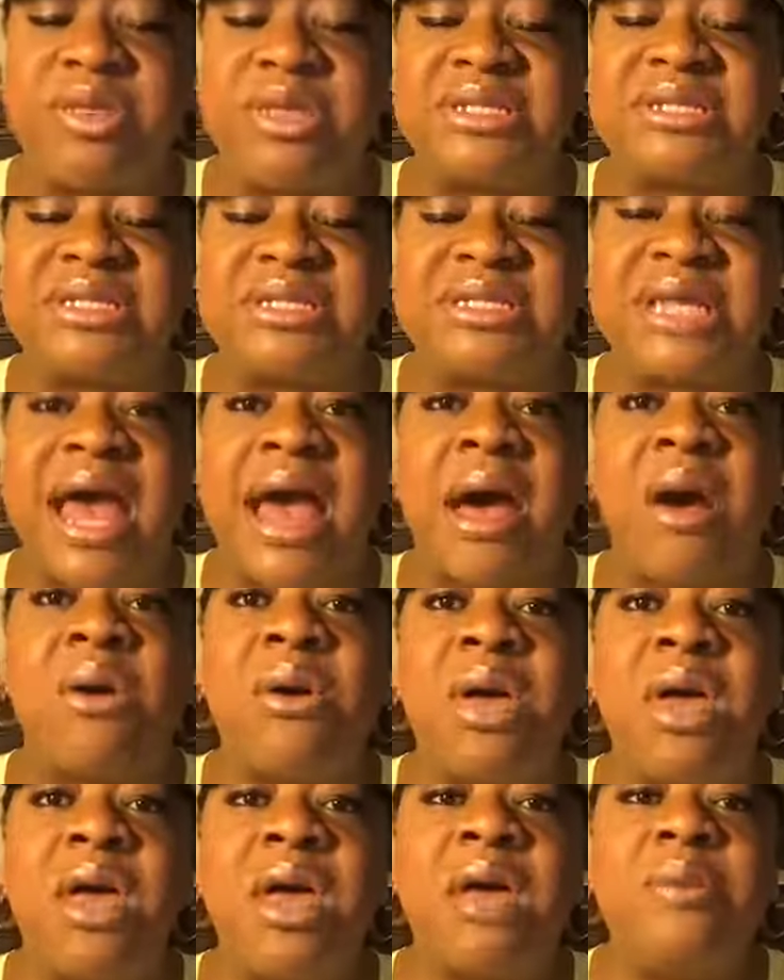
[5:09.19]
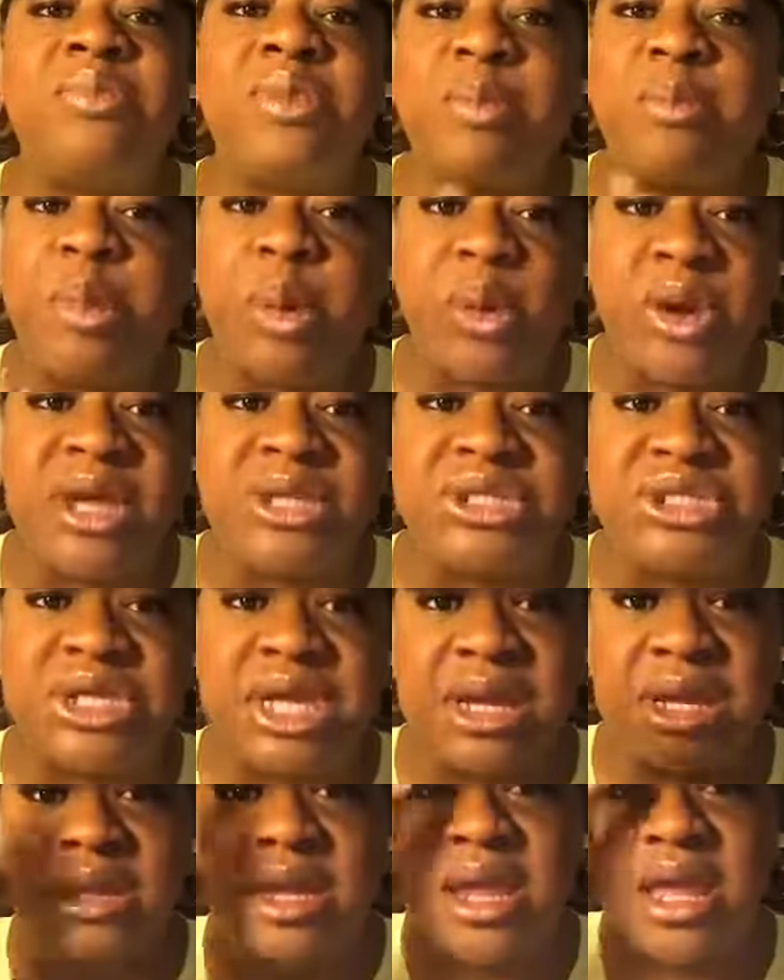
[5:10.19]
This is how the
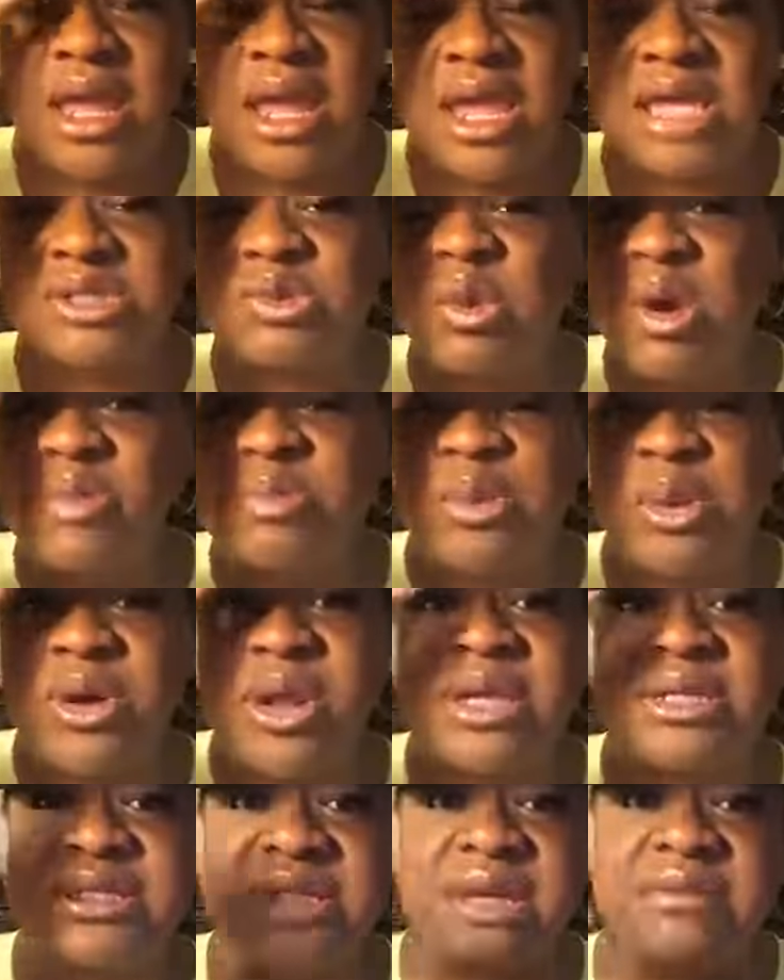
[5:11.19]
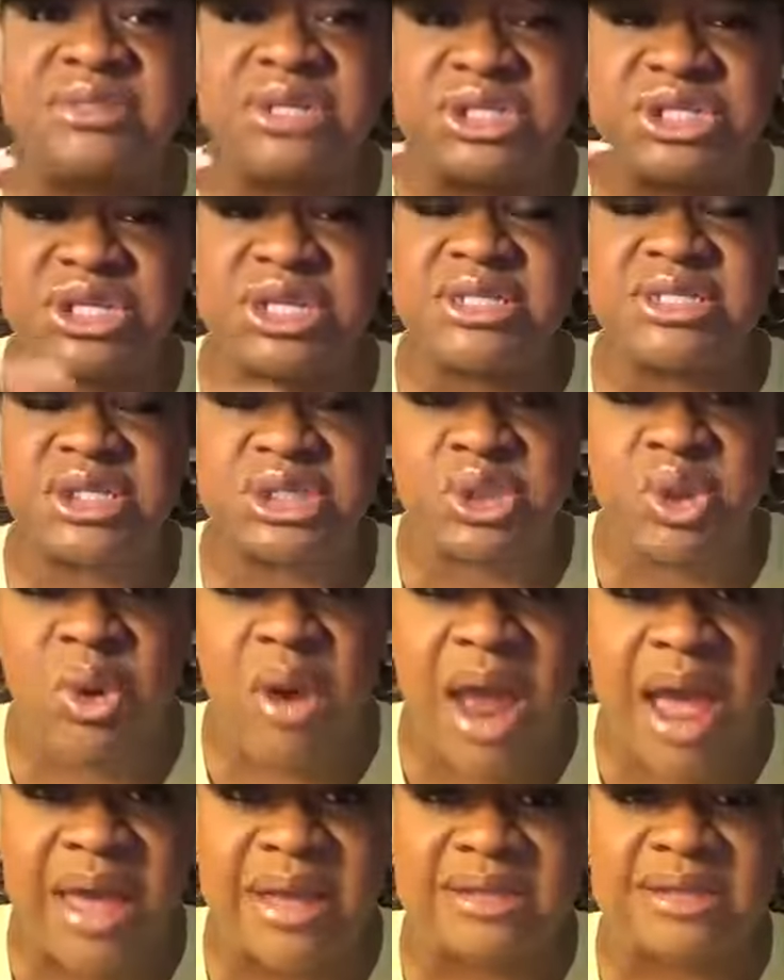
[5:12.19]
preaching is what brings them to Jesus
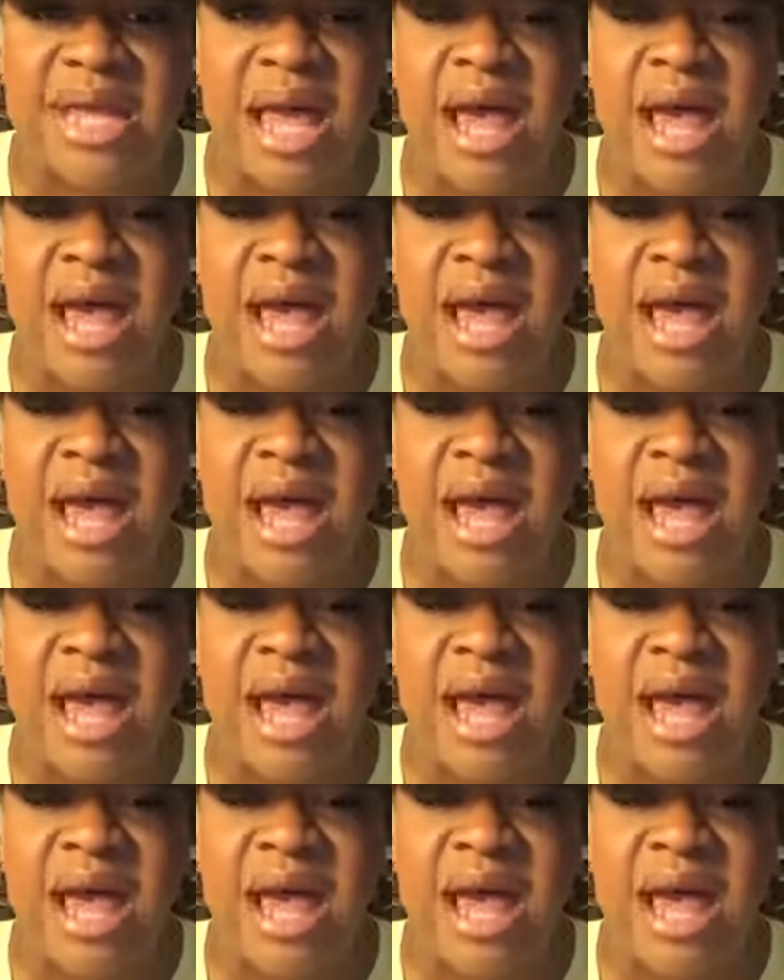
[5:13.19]
Christ.